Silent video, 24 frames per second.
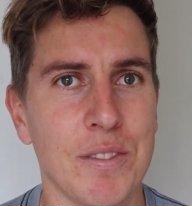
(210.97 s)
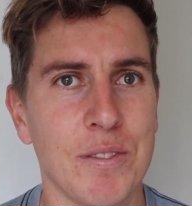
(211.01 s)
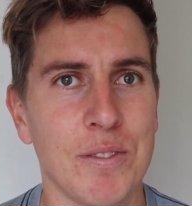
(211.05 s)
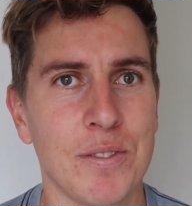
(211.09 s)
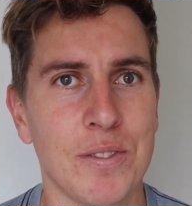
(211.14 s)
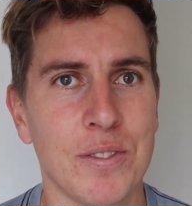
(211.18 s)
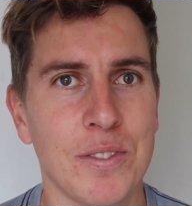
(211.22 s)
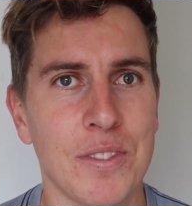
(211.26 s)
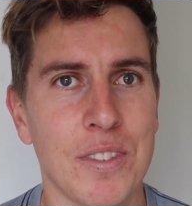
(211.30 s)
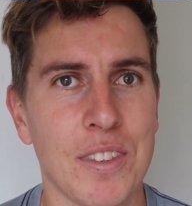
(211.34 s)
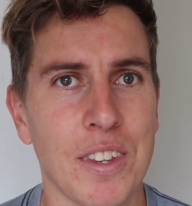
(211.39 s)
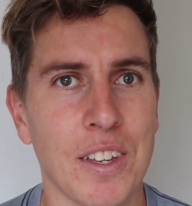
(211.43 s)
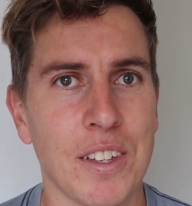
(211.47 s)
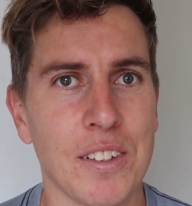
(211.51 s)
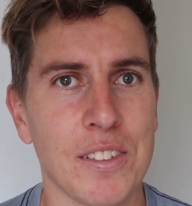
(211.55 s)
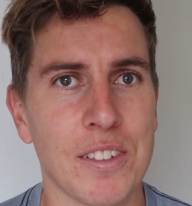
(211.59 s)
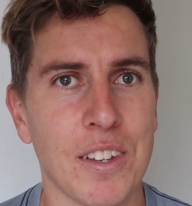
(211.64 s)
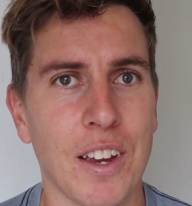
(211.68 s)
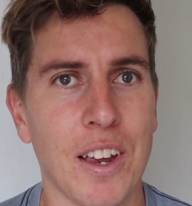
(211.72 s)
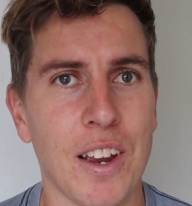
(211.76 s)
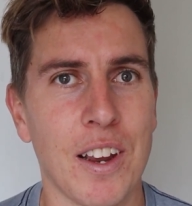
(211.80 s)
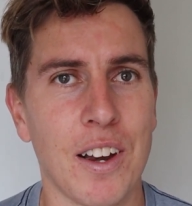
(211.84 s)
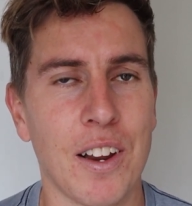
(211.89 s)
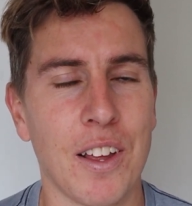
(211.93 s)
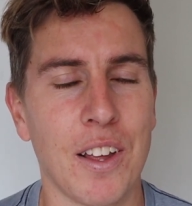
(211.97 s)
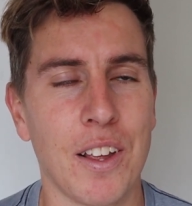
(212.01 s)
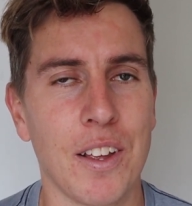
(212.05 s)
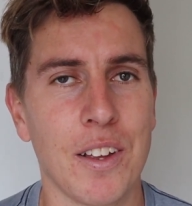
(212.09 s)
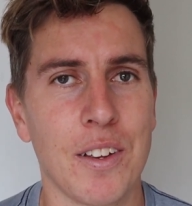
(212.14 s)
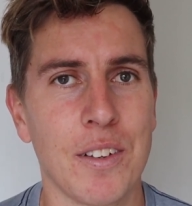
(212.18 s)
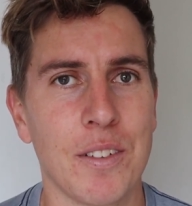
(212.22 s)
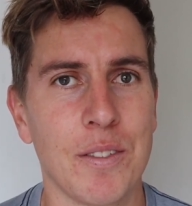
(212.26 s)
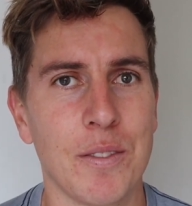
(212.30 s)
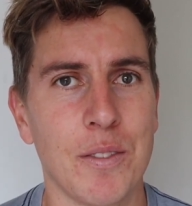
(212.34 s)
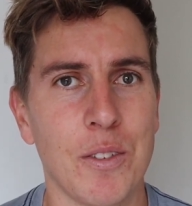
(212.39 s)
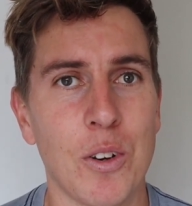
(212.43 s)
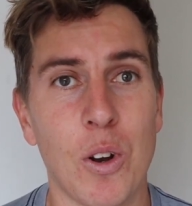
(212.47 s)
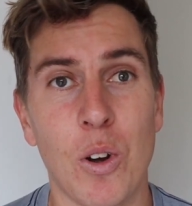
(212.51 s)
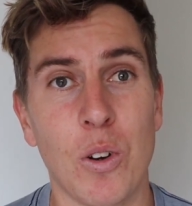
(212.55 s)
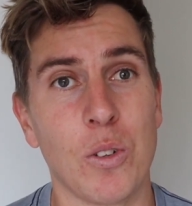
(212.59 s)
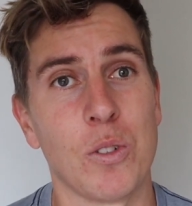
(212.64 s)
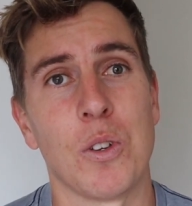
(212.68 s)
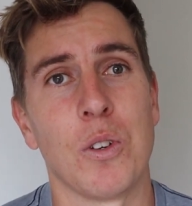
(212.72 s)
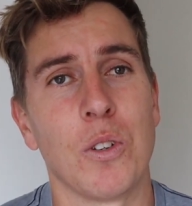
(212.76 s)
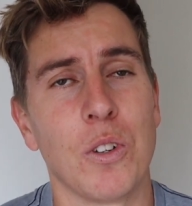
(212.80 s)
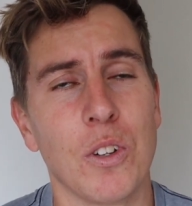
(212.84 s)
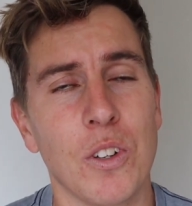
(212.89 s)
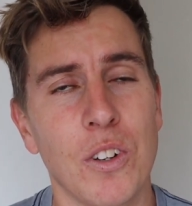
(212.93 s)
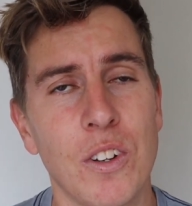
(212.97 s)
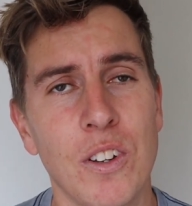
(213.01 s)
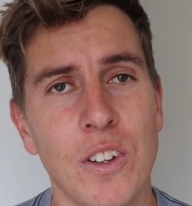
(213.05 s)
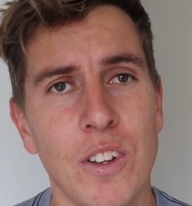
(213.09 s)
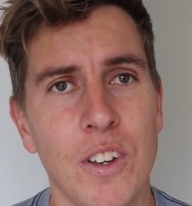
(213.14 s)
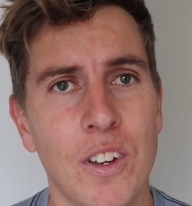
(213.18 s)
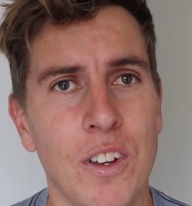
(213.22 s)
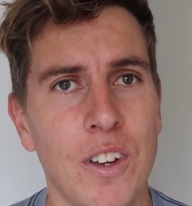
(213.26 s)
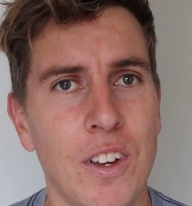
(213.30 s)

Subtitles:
things are gonna not look so good.